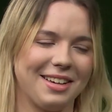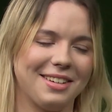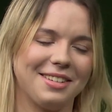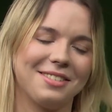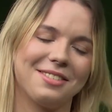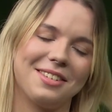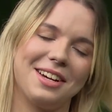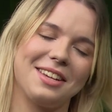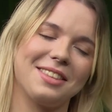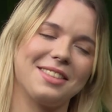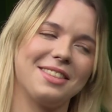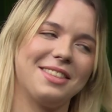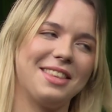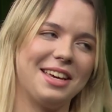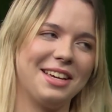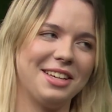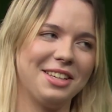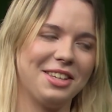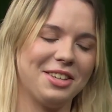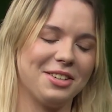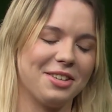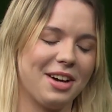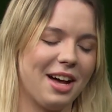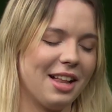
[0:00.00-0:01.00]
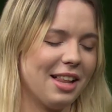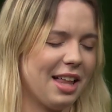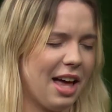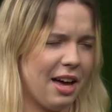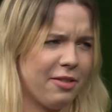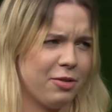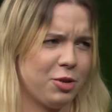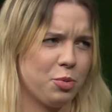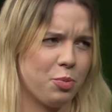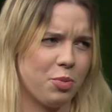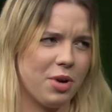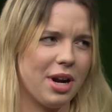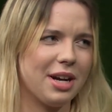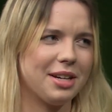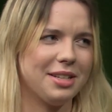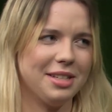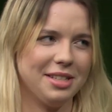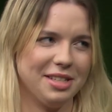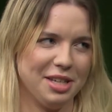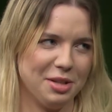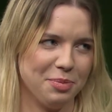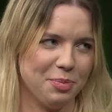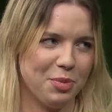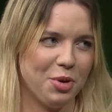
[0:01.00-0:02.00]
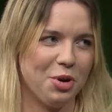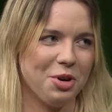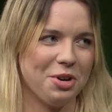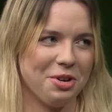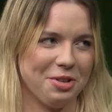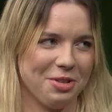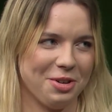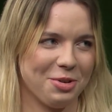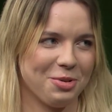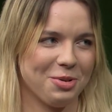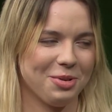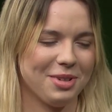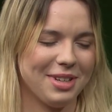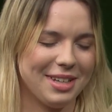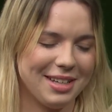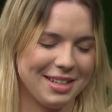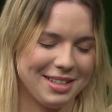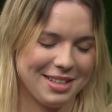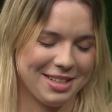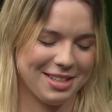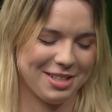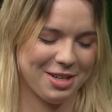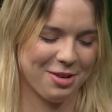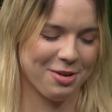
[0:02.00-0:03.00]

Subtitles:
great. Thank you. I'll have to practice it more though, so